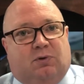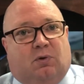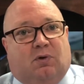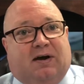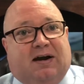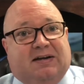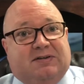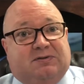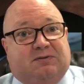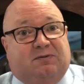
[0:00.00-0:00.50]

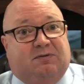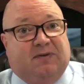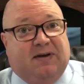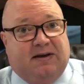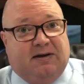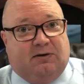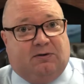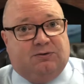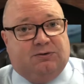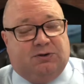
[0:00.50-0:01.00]
or has
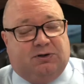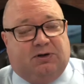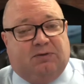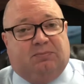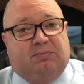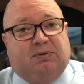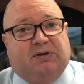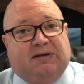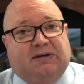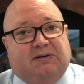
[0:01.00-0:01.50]
failed to
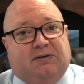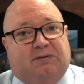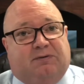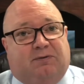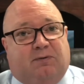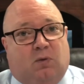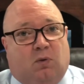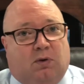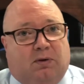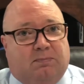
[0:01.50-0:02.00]
complete the
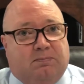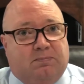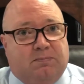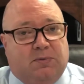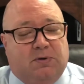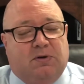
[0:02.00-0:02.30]
form.